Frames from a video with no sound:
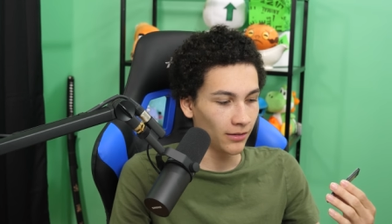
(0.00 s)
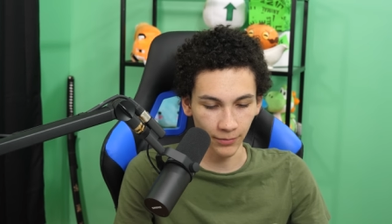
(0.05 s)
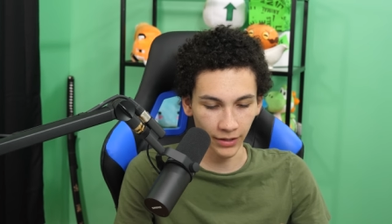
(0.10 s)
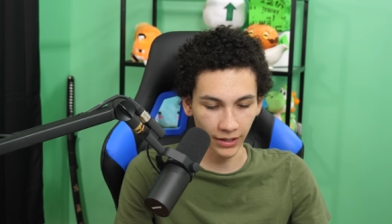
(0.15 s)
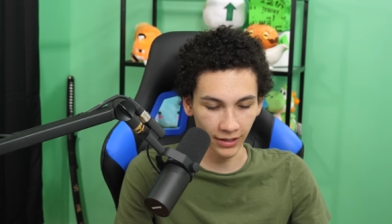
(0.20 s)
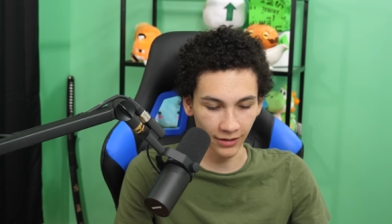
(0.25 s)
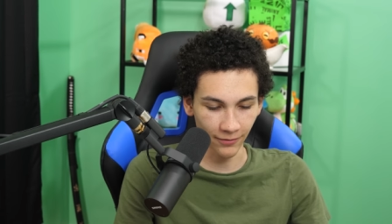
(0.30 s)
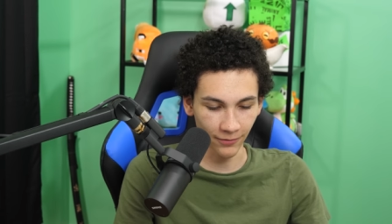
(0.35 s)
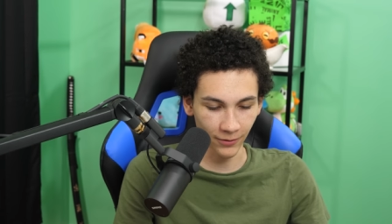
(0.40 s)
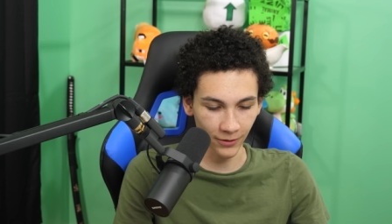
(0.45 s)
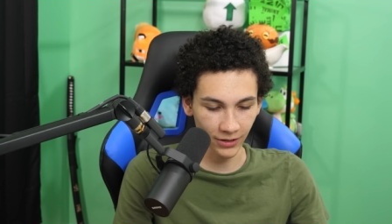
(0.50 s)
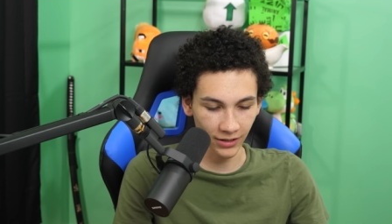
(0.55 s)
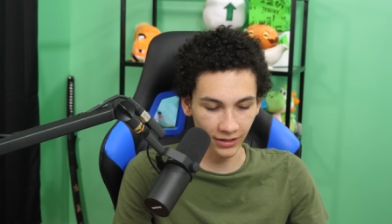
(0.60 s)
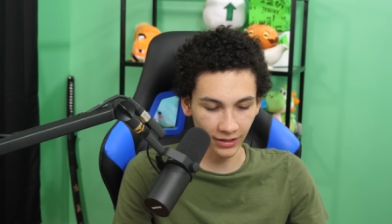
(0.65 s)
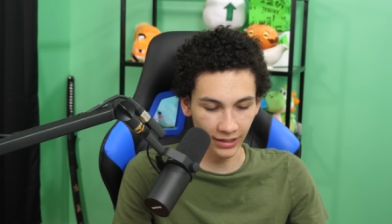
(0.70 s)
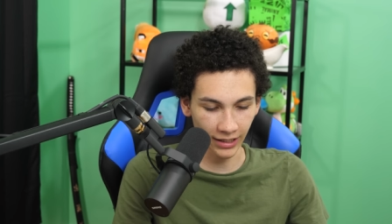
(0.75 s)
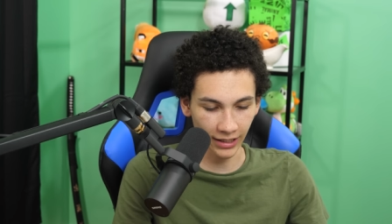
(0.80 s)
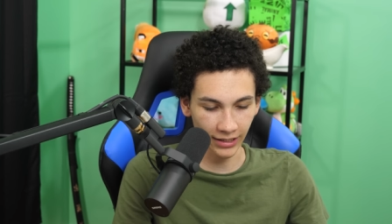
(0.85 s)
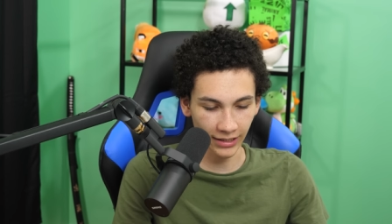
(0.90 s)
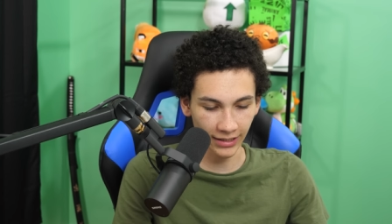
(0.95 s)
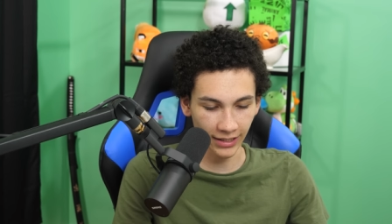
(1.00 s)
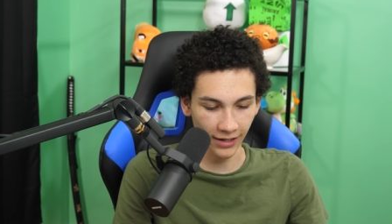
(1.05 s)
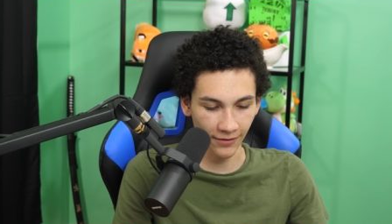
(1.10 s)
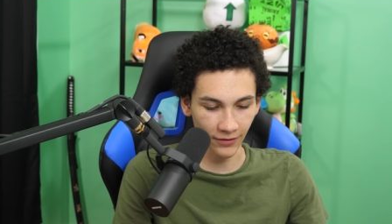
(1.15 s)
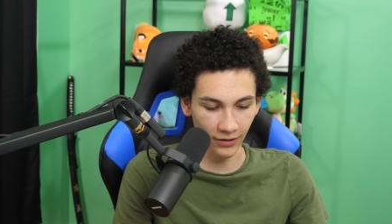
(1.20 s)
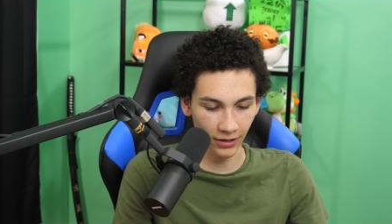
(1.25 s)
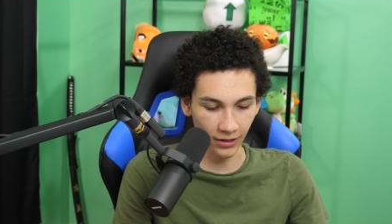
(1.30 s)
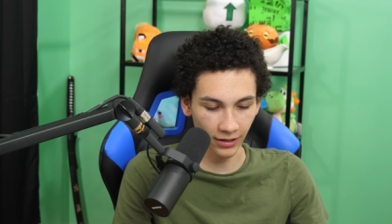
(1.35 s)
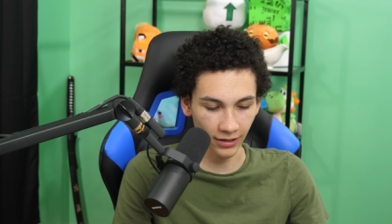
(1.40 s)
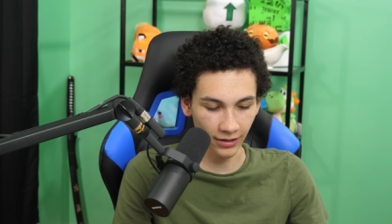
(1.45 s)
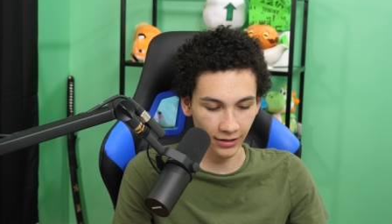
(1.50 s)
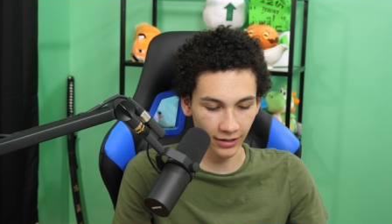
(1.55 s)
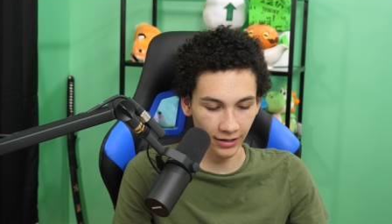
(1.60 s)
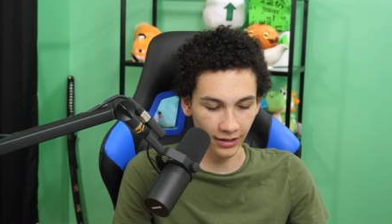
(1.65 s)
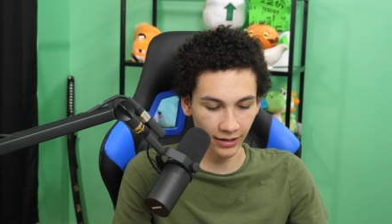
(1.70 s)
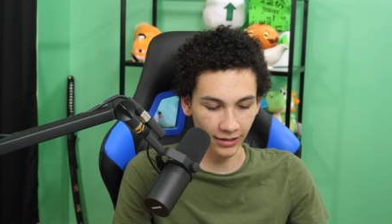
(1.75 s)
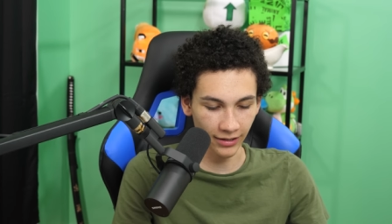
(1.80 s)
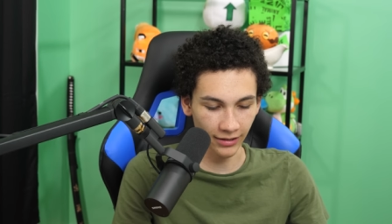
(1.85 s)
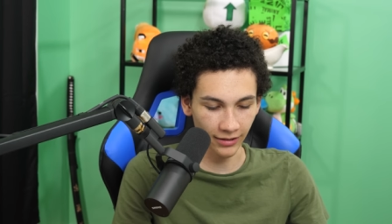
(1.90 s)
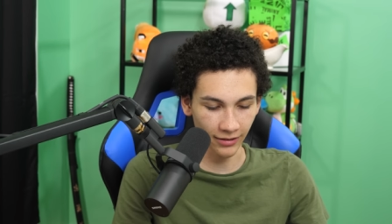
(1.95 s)
But yeah, unfortunately, I just haven't caught
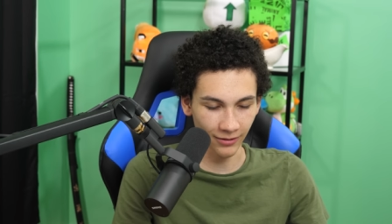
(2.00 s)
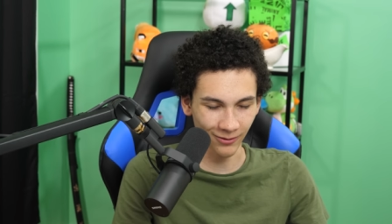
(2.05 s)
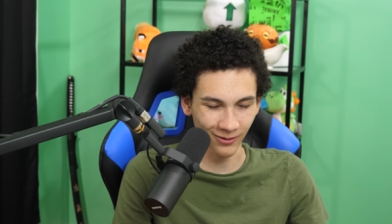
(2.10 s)
any.